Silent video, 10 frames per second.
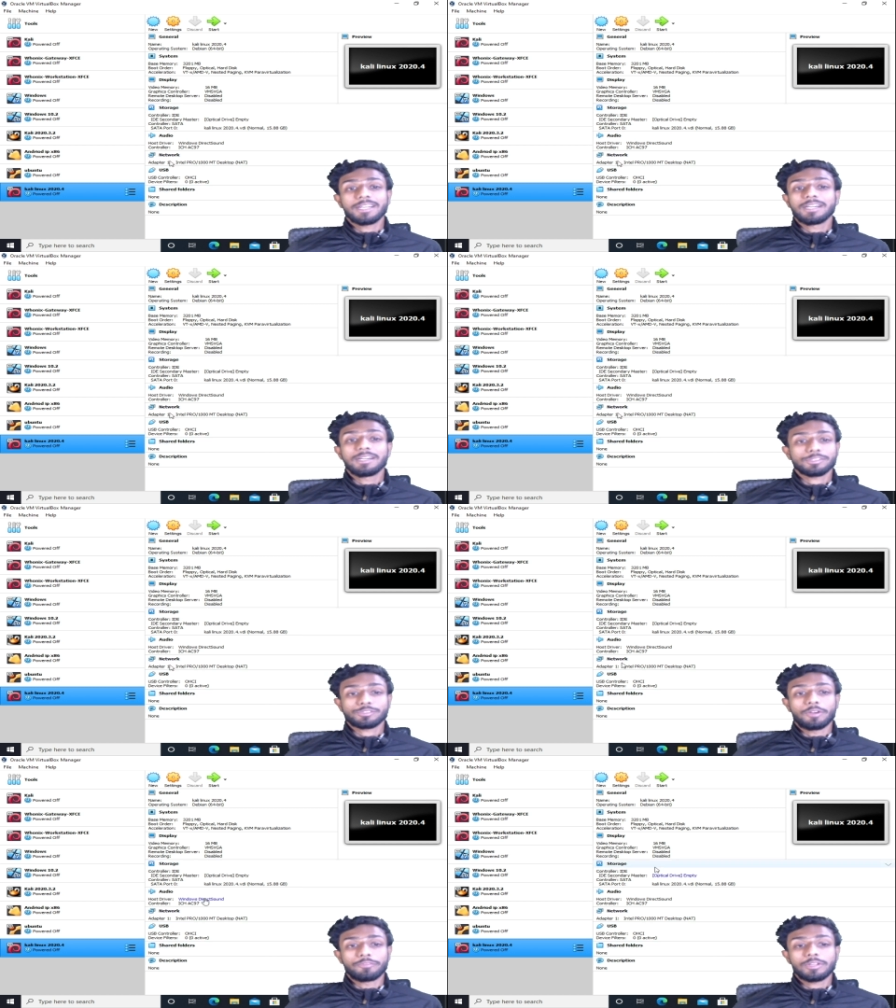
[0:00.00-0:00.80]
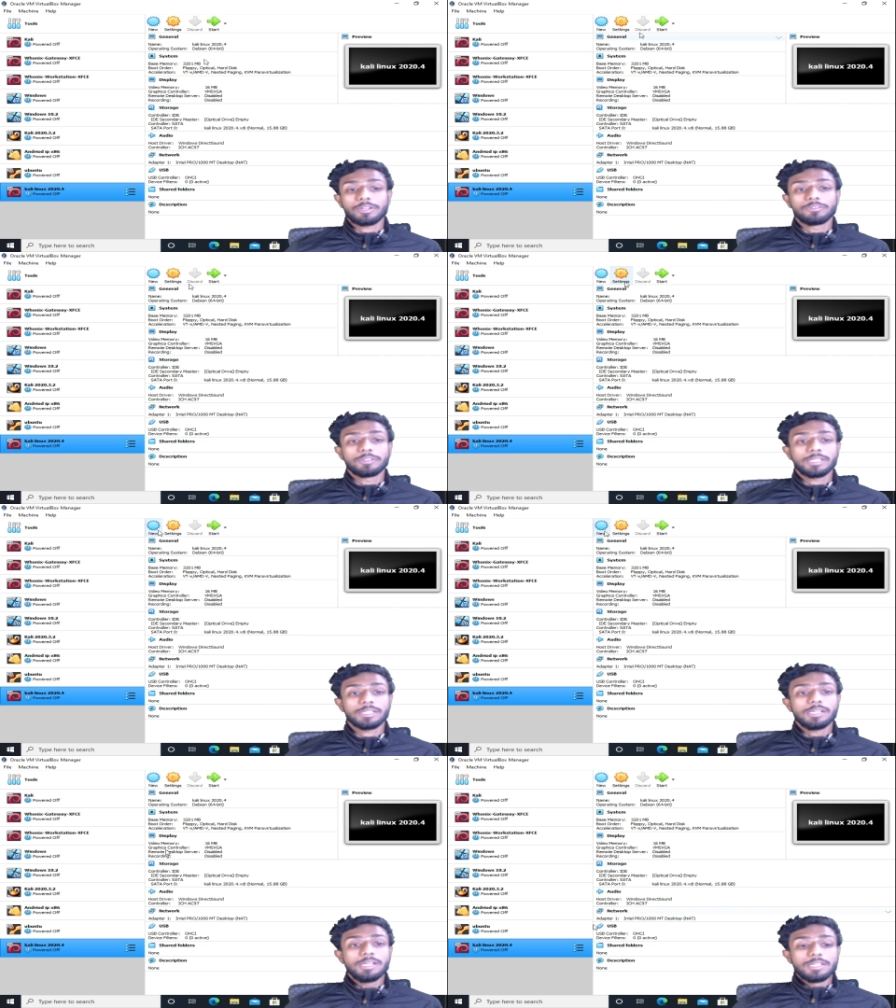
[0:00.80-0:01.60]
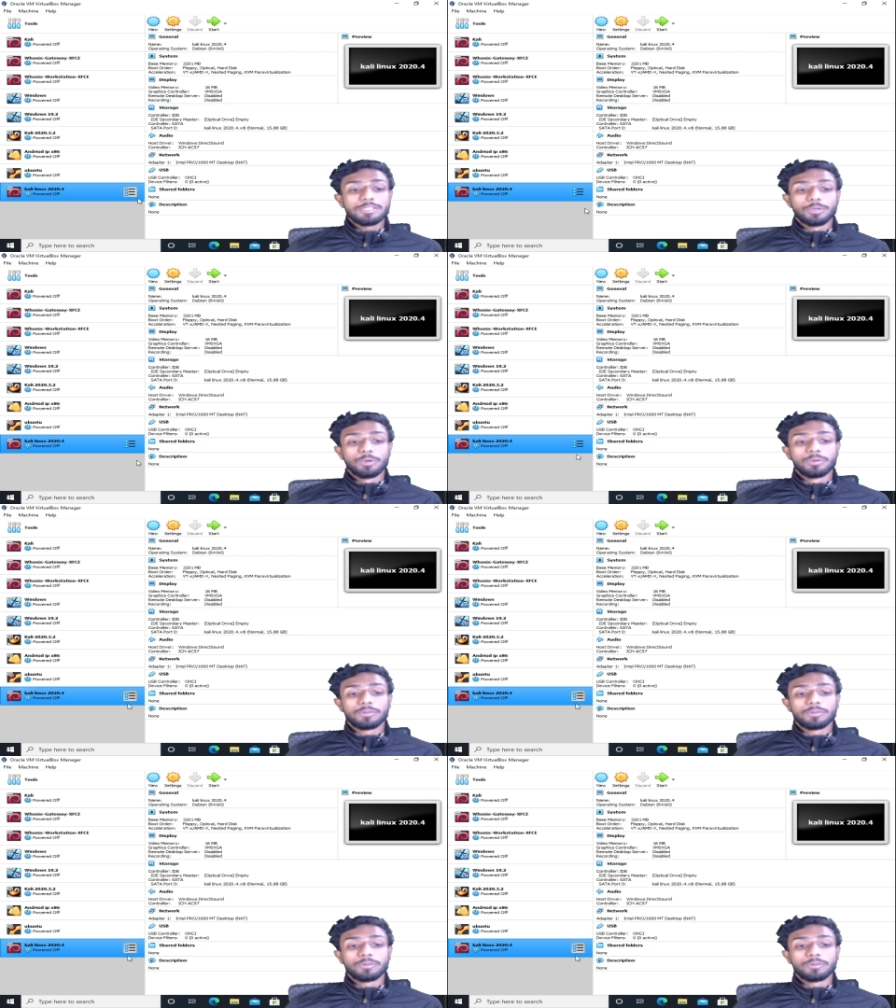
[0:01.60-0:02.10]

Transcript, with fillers: the software over here so